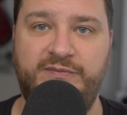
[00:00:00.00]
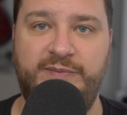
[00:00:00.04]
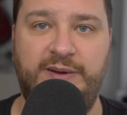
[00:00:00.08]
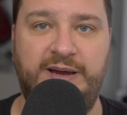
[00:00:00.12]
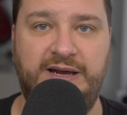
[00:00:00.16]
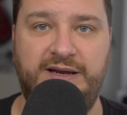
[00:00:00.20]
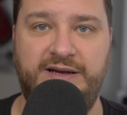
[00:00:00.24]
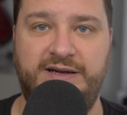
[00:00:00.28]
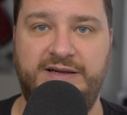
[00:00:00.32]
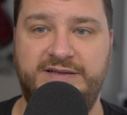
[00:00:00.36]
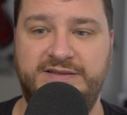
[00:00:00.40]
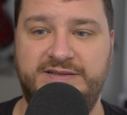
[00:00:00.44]

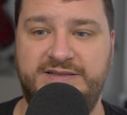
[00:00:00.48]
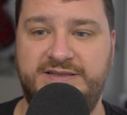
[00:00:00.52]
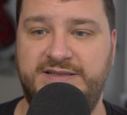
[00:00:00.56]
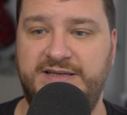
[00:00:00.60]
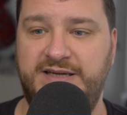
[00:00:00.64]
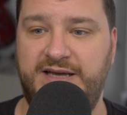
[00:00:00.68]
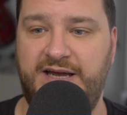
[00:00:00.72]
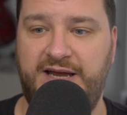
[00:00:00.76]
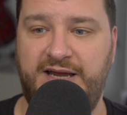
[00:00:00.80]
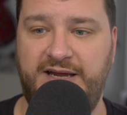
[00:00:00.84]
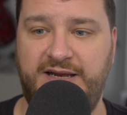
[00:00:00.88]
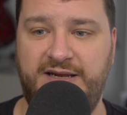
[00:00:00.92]
maintenance,
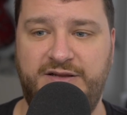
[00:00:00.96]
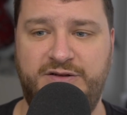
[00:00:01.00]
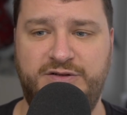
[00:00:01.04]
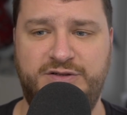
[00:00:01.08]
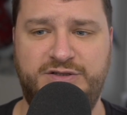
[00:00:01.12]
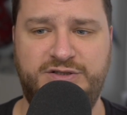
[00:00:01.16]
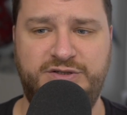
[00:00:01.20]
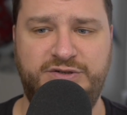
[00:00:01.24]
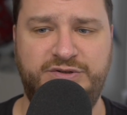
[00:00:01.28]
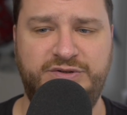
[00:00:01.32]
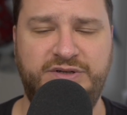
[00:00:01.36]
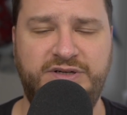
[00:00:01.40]
and
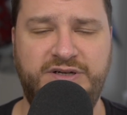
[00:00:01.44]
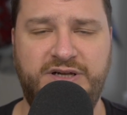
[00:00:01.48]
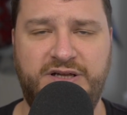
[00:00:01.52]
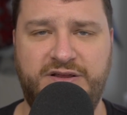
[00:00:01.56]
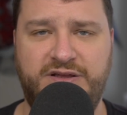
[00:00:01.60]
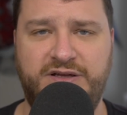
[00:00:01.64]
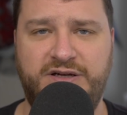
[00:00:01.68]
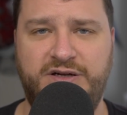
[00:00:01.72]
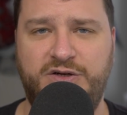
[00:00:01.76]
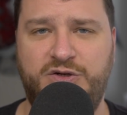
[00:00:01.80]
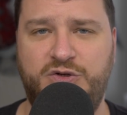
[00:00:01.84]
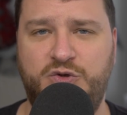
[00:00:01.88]
there's certainly
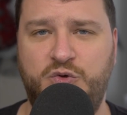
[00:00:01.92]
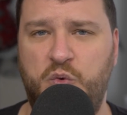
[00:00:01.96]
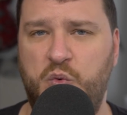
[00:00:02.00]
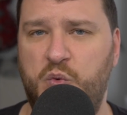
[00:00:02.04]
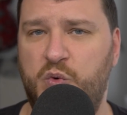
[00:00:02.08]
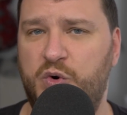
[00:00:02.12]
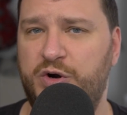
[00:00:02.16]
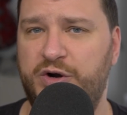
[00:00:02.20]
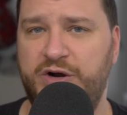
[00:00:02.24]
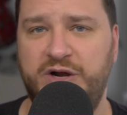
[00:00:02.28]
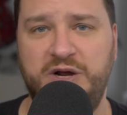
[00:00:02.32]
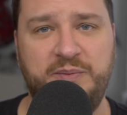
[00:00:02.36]
nothing to
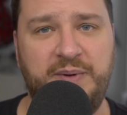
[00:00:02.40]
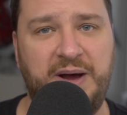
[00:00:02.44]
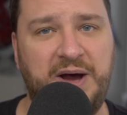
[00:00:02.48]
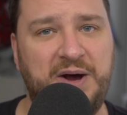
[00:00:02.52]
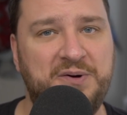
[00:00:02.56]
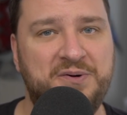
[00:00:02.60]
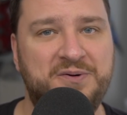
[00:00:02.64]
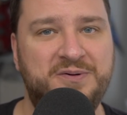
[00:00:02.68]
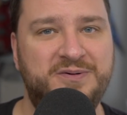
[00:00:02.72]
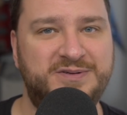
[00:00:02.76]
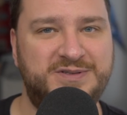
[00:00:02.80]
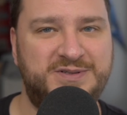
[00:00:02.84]
worry
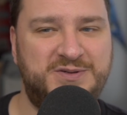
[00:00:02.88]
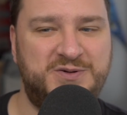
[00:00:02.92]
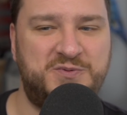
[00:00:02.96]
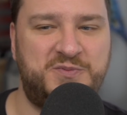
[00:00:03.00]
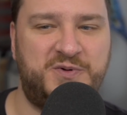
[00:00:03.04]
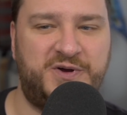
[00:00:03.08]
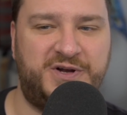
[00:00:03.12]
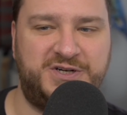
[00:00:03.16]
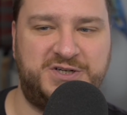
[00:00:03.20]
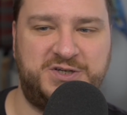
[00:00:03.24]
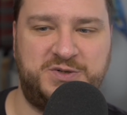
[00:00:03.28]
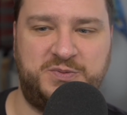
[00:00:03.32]
about so
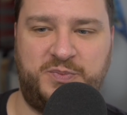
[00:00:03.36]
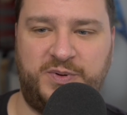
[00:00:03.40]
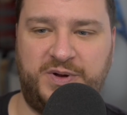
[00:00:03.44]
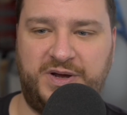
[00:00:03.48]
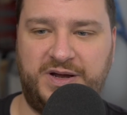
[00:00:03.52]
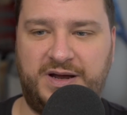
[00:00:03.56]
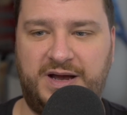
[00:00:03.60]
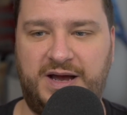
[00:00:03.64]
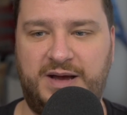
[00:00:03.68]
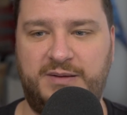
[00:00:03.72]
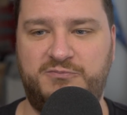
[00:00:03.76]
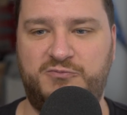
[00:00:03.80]
much,
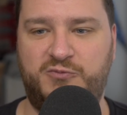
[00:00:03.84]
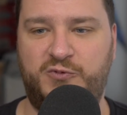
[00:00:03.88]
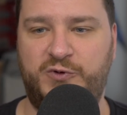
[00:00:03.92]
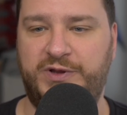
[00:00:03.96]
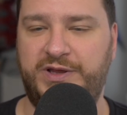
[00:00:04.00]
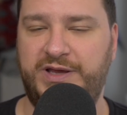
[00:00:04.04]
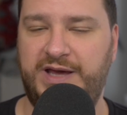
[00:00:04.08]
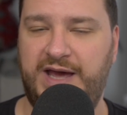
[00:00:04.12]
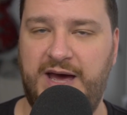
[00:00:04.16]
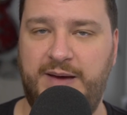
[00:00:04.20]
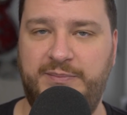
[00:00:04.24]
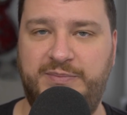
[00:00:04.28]
but I'm
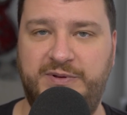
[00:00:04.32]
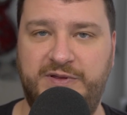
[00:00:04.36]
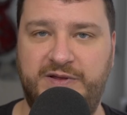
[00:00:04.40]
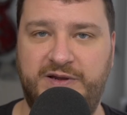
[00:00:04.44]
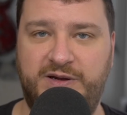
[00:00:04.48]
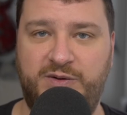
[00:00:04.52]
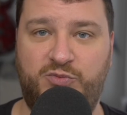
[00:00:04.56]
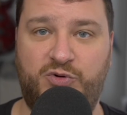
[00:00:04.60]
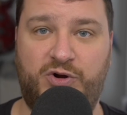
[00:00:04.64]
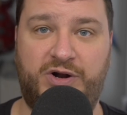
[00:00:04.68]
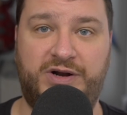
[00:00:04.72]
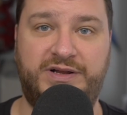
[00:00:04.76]
really happy that
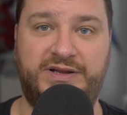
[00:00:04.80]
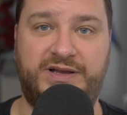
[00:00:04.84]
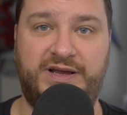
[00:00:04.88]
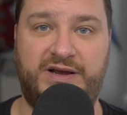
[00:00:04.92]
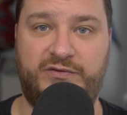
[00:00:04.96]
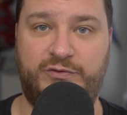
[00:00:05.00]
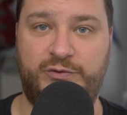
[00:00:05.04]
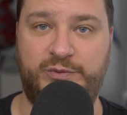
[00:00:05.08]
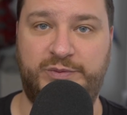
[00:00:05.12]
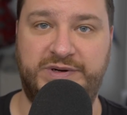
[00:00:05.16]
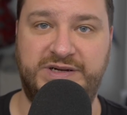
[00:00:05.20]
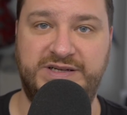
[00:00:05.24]
he brought it to
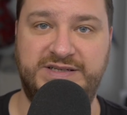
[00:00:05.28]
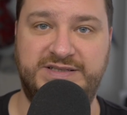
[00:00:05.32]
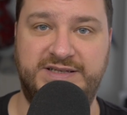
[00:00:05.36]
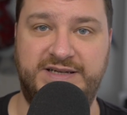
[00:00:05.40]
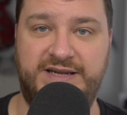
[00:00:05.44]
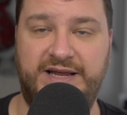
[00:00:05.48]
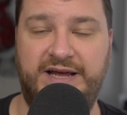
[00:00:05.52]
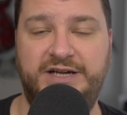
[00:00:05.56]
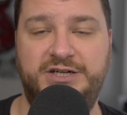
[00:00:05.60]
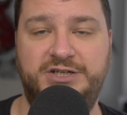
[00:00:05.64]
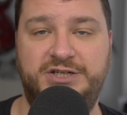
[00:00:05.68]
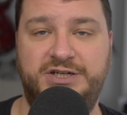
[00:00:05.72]
everybody's
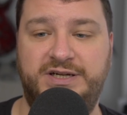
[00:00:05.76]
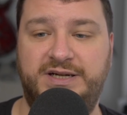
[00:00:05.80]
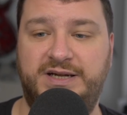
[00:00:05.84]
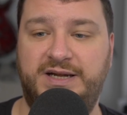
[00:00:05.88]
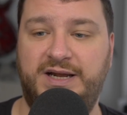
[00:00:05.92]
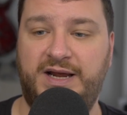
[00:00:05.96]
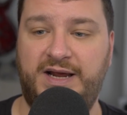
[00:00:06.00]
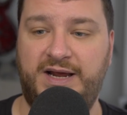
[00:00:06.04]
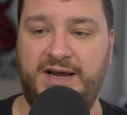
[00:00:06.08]
attention.